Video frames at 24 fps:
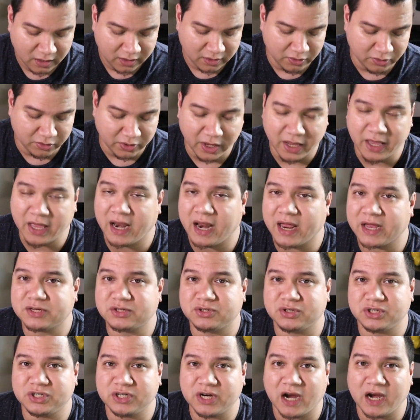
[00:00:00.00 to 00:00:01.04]
you could get
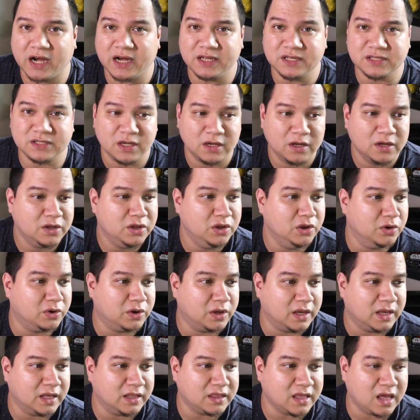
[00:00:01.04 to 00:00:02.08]
extra shinies you
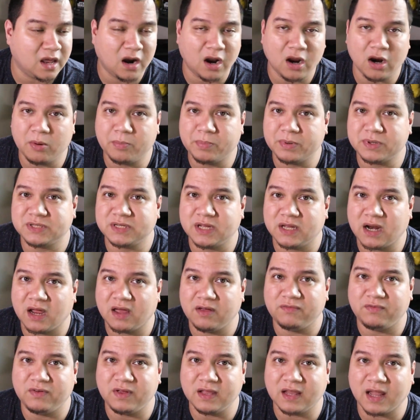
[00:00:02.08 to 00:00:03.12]
could get that 100%
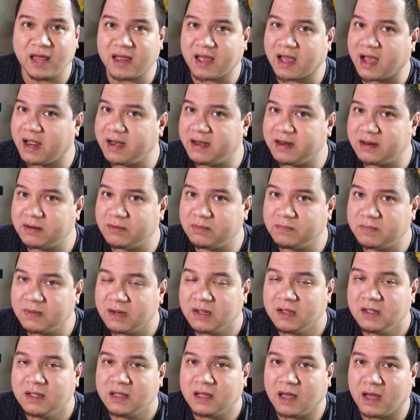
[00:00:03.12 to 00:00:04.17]
IV like I did
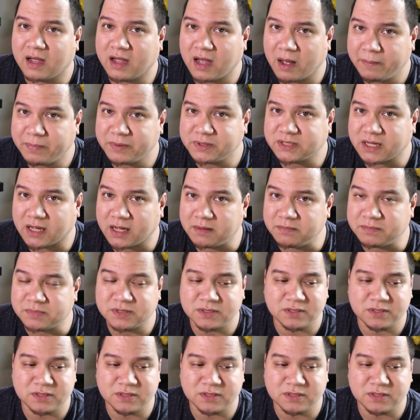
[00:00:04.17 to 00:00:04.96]
a couple times.